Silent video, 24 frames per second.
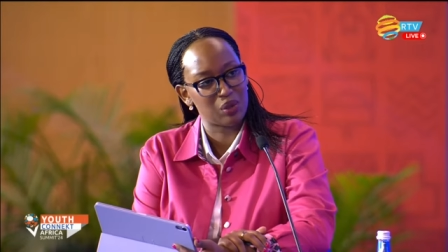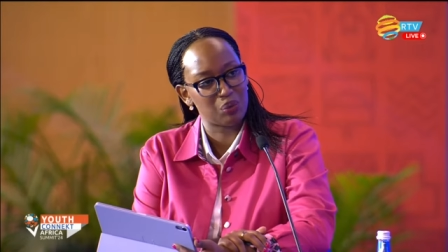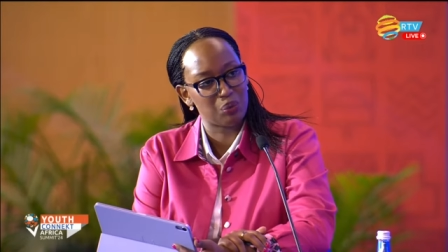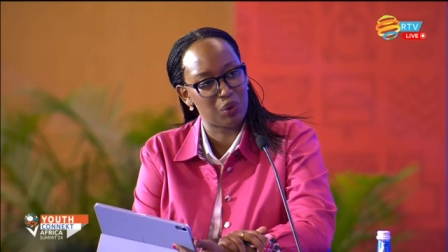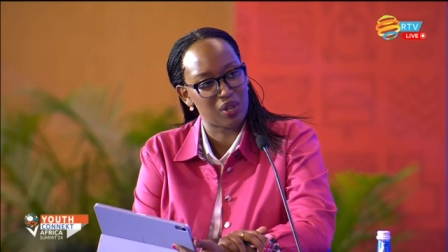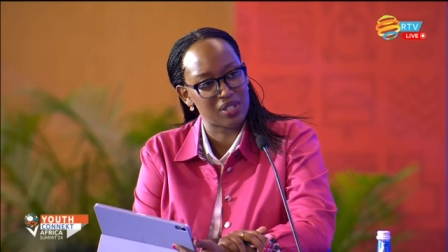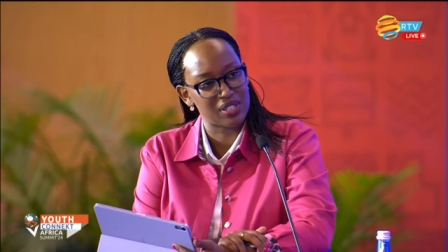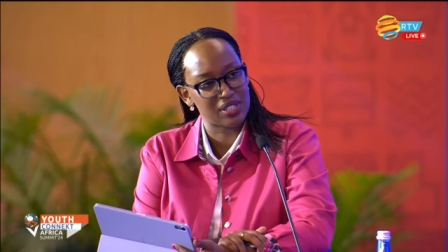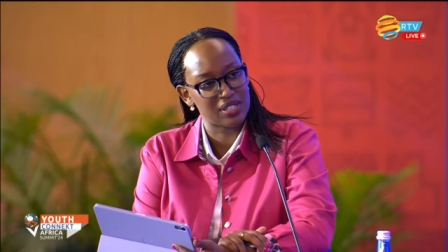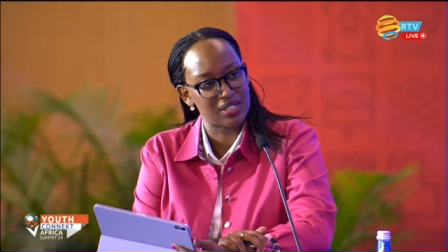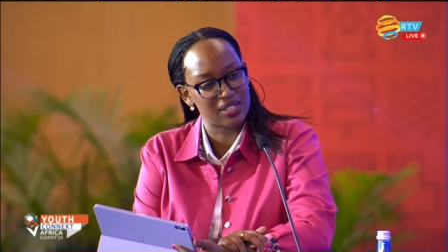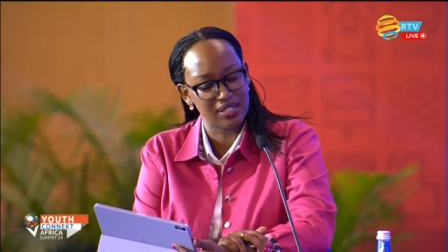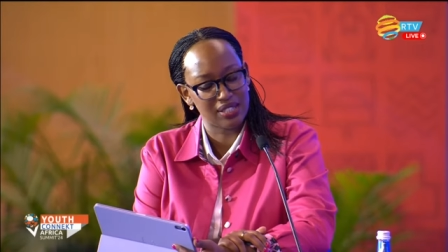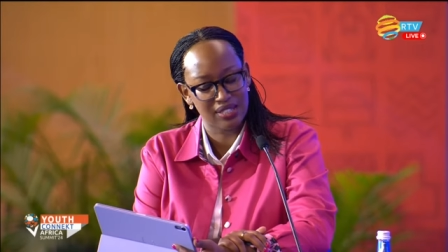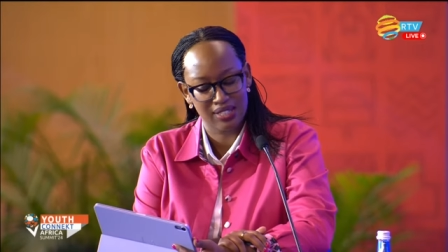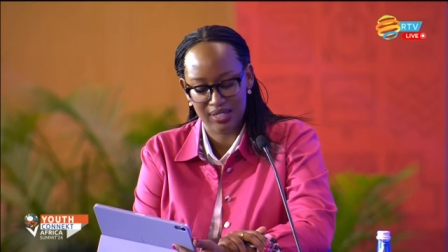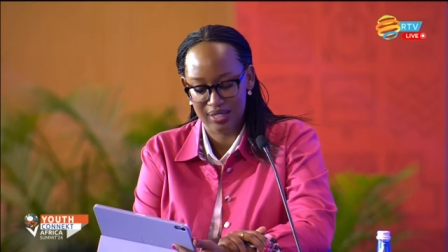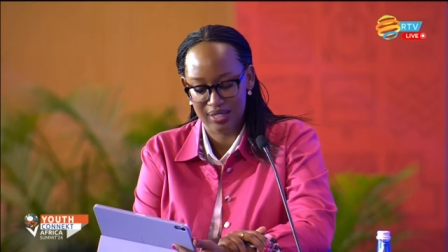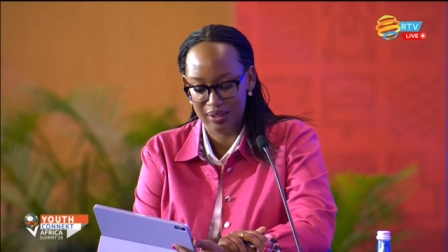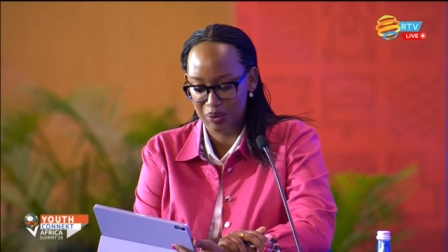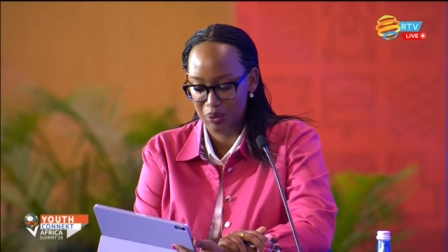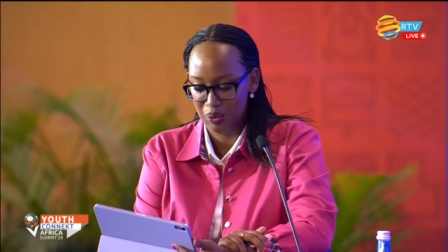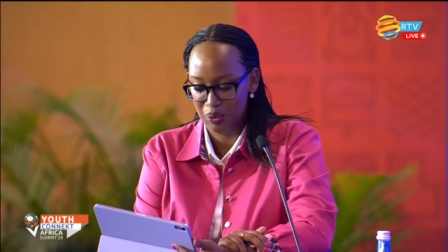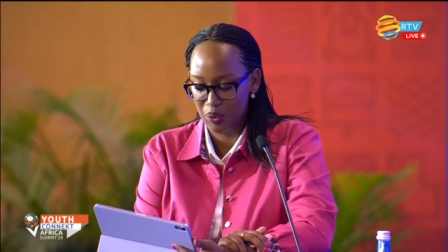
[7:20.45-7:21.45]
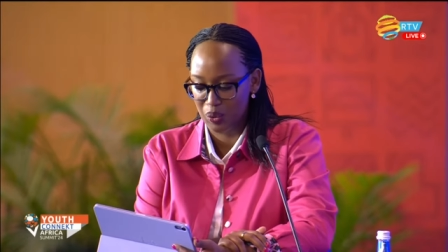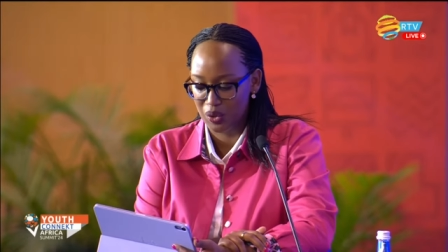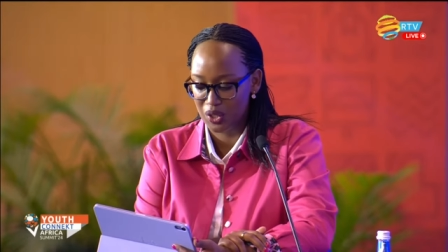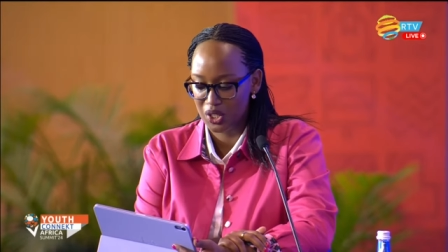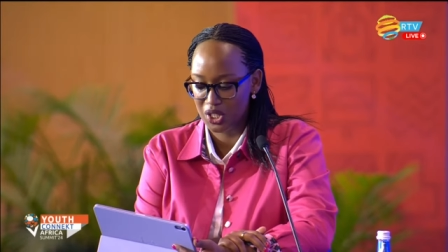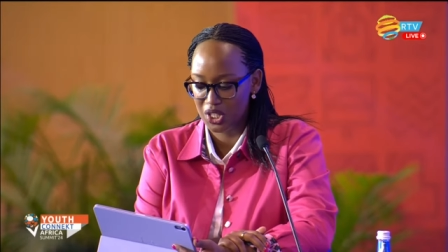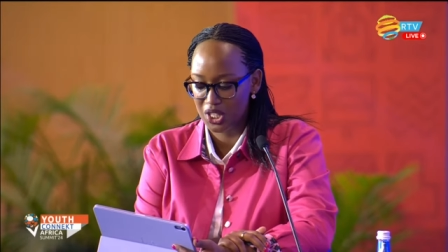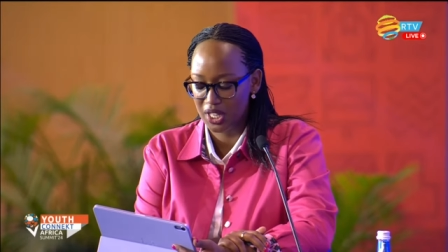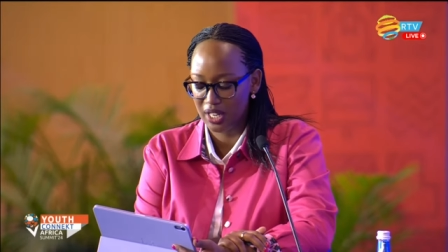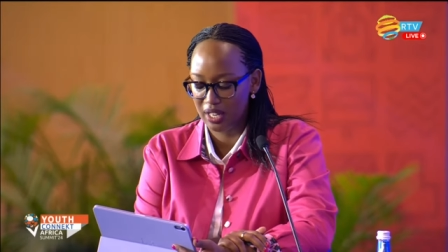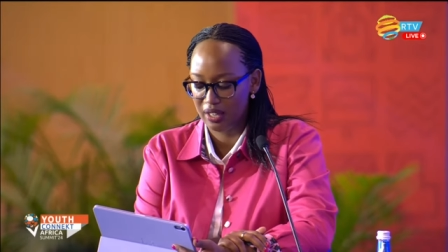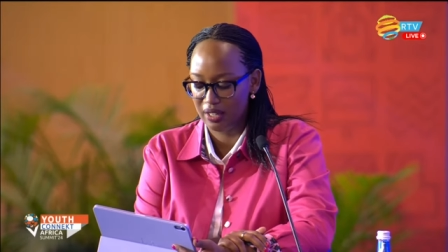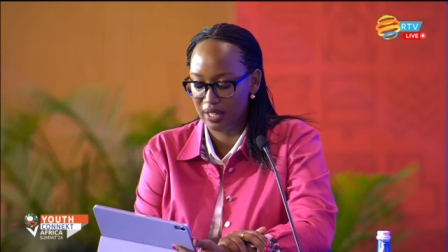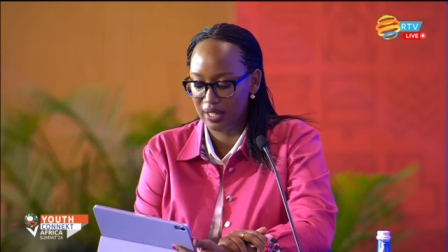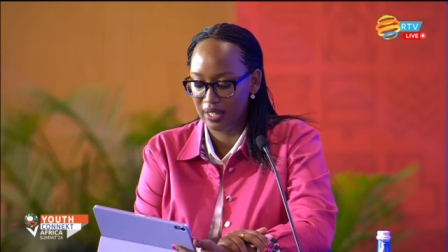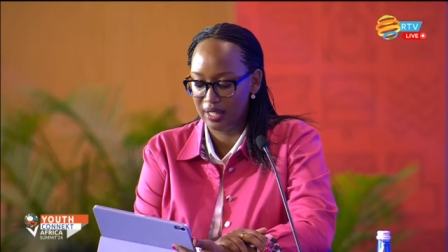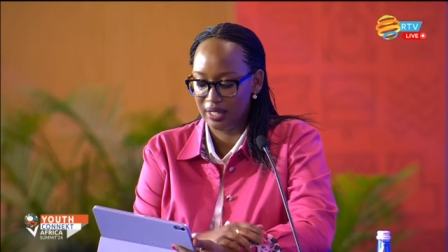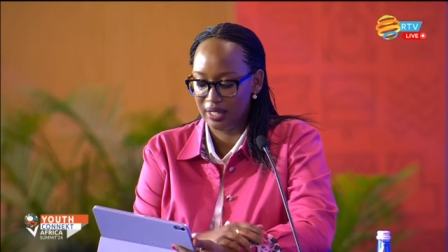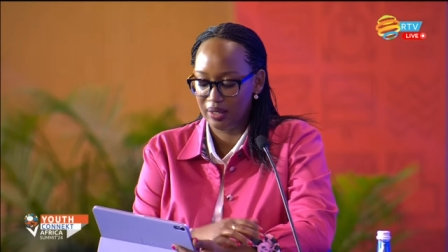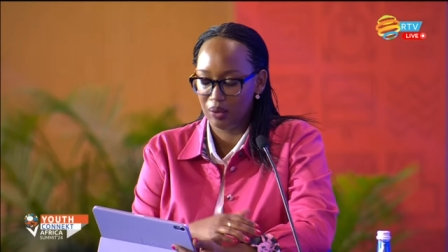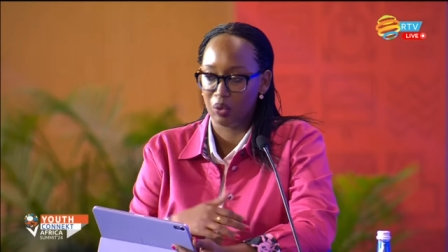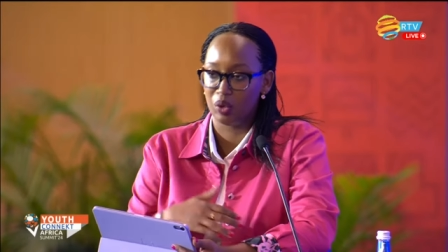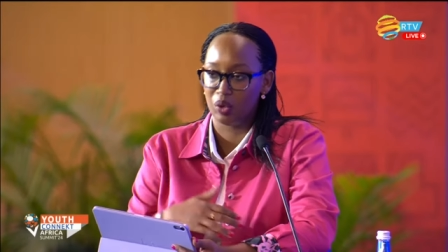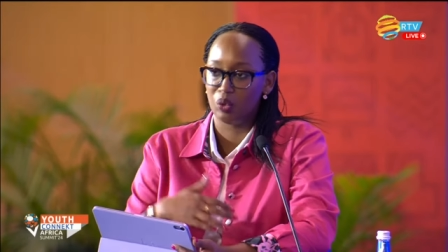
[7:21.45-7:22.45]
President was sharing,
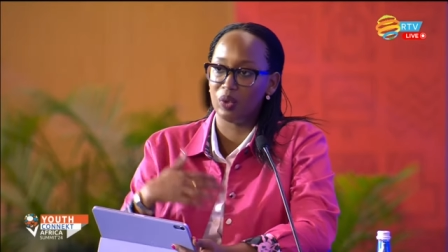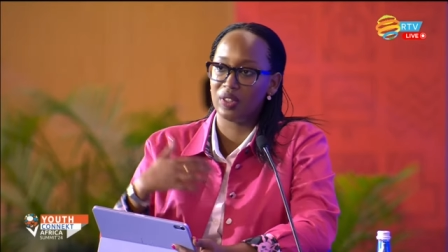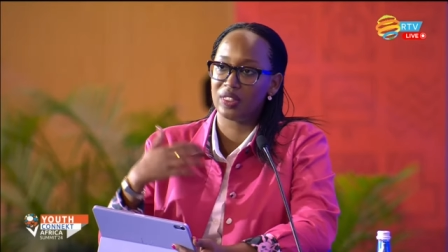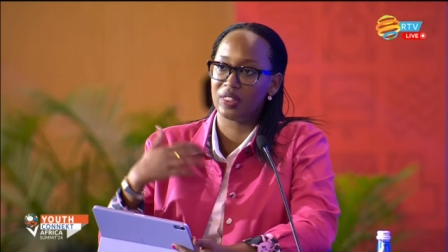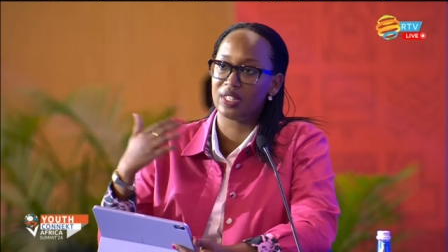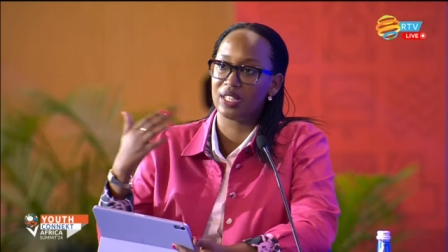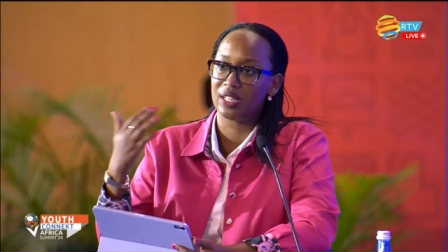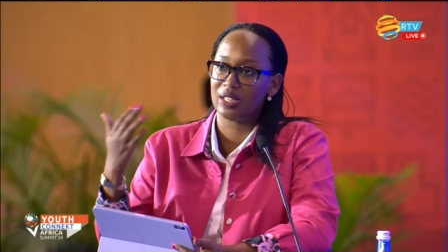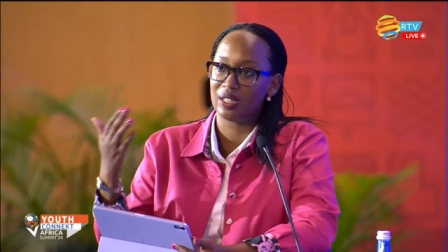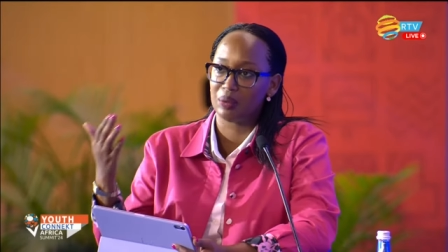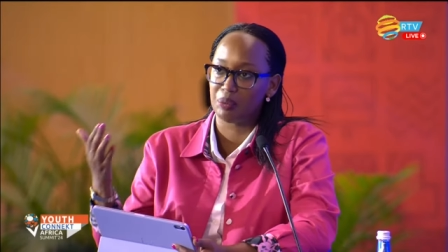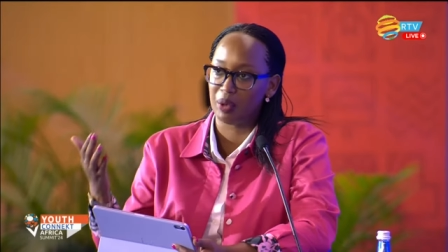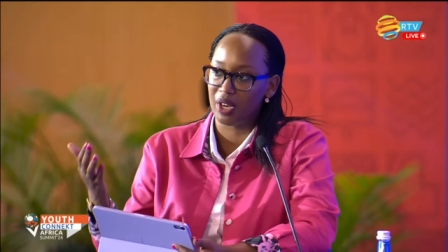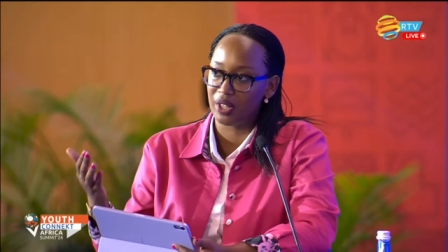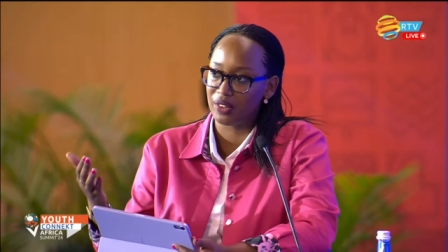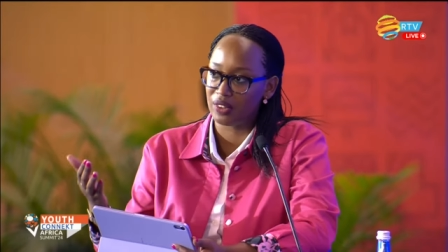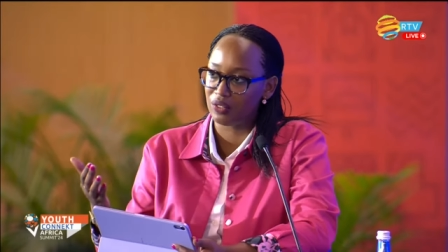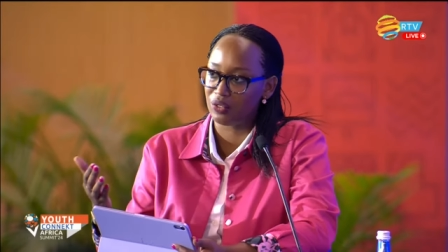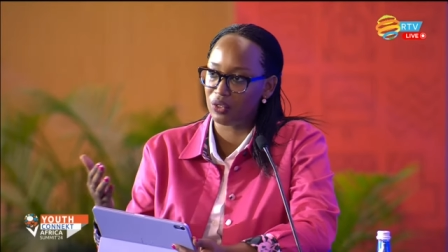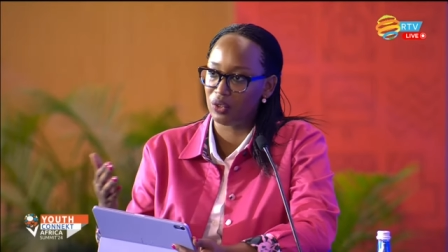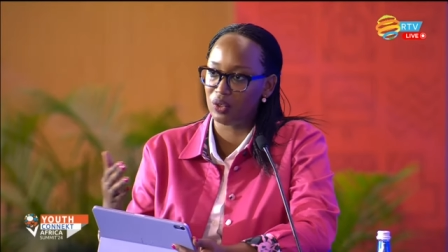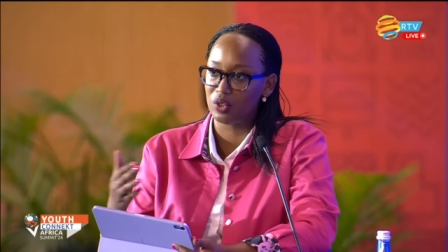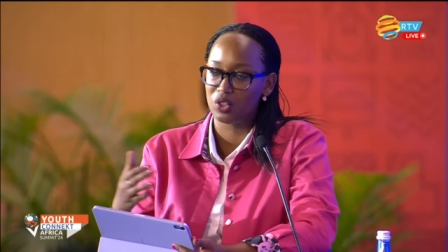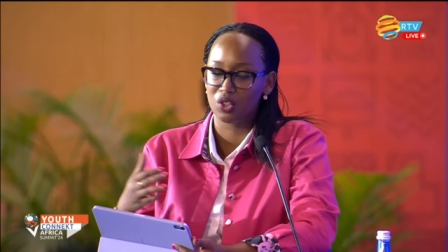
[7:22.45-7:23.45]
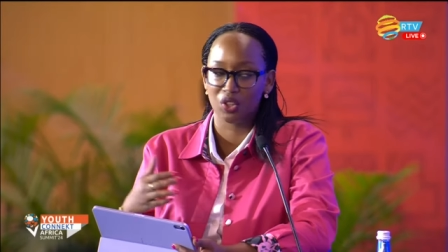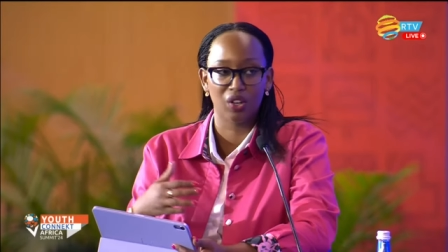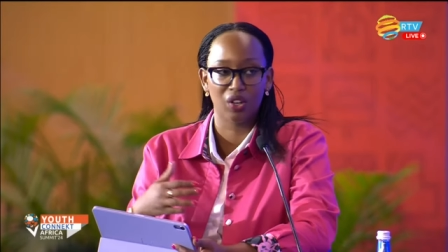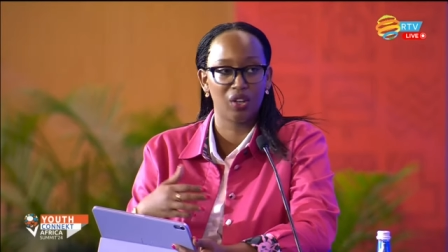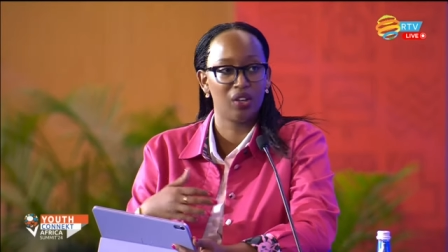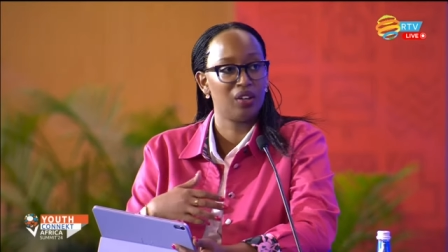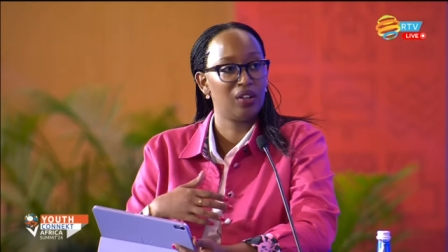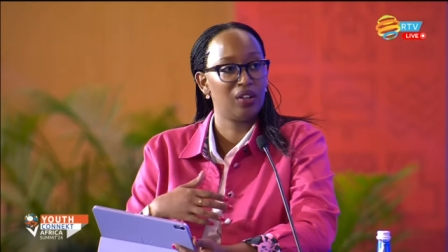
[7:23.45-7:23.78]
when we think about the future,